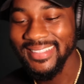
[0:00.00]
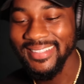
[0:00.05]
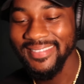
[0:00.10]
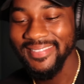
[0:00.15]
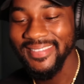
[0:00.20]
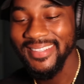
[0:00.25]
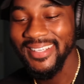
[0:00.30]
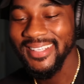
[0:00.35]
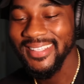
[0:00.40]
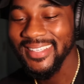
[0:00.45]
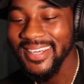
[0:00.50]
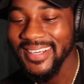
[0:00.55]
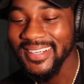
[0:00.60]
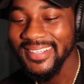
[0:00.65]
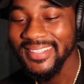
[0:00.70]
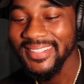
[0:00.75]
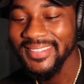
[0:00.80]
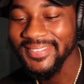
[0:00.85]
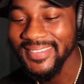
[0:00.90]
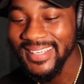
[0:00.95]
We get dirt
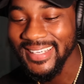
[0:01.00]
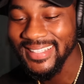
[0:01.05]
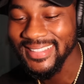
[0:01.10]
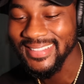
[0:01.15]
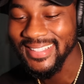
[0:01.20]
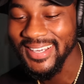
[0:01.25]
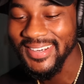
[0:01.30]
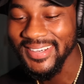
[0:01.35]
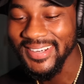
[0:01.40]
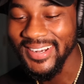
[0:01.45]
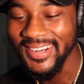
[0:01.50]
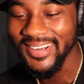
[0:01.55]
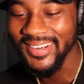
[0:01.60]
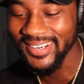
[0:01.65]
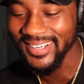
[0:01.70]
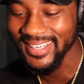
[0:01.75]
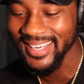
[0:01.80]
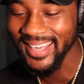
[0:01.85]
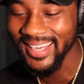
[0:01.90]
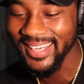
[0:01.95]
in the Wednesday. Hold on,
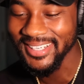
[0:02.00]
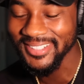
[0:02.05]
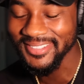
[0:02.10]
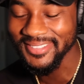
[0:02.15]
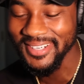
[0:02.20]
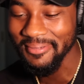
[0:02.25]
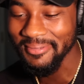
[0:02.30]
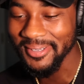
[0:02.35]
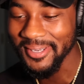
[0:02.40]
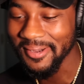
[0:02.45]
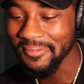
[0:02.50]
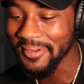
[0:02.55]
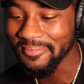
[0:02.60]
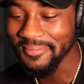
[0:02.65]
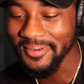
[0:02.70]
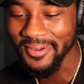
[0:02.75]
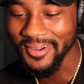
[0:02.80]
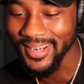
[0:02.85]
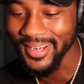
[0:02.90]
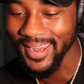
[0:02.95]
cause I gotta drop a little bit
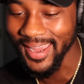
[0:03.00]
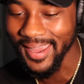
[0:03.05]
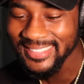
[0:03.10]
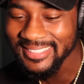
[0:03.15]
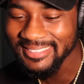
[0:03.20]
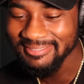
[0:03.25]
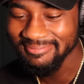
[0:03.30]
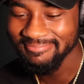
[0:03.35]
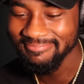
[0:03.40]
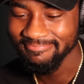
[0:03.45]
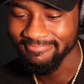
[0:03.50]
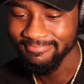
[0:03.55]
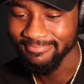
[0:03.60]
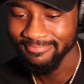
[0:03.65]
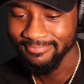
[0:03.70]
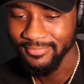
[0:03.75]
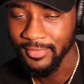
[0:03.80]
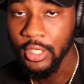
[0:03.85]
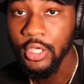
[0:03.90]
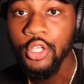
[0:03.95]
more of
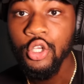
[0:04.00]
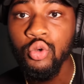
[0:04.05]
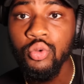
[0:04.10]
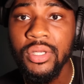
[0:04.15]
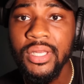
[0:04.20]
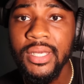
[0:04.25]
that. You did